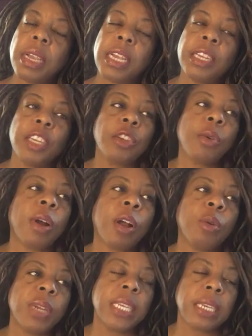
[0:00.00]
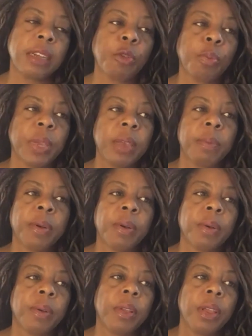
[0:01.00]
And so I always tell
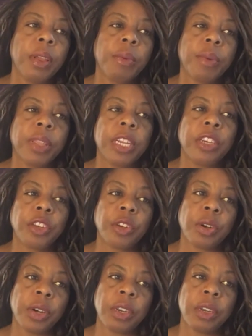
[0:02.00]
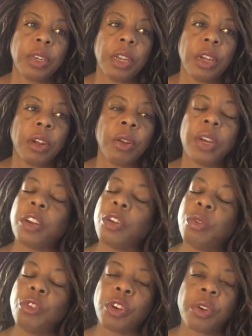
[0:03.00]
people when they start on a
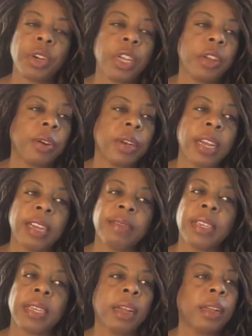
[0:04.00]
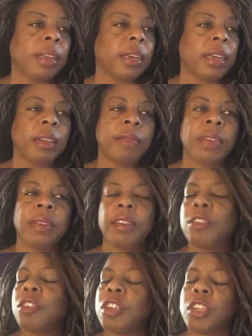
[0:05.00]
new journey or lifestyle, or even
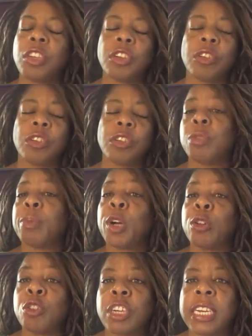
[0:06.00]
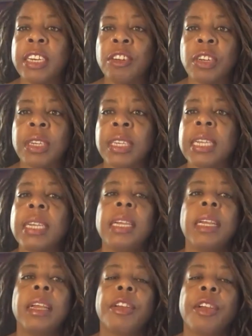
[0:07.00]
just so small changes,
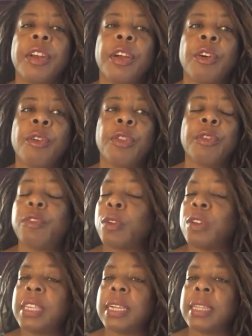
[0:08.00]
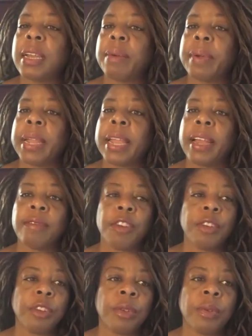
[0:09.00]
the first thing that we have to
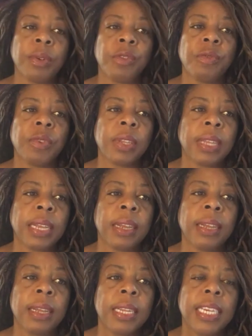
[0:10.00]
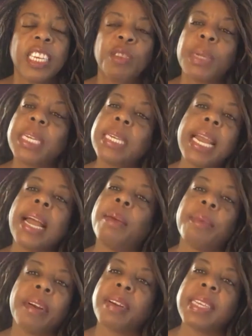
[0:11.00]
do is really spend time
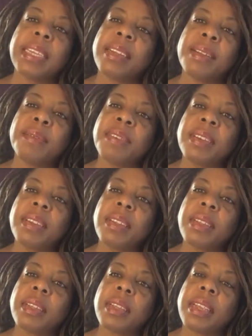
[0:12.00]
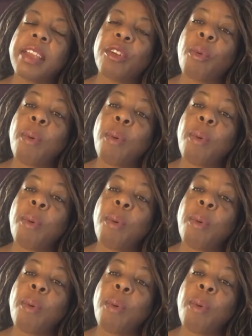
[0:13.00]
with ourselves, get